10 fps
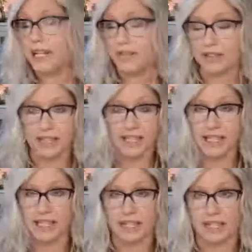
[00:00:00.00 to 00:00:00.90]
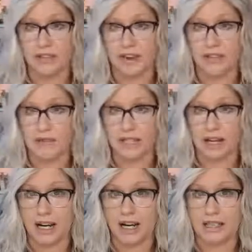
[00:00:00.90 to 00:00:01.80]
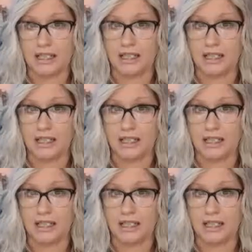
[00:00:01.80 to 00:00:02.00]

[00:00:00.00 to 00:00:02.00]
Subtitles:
different than anything you've ever been taught.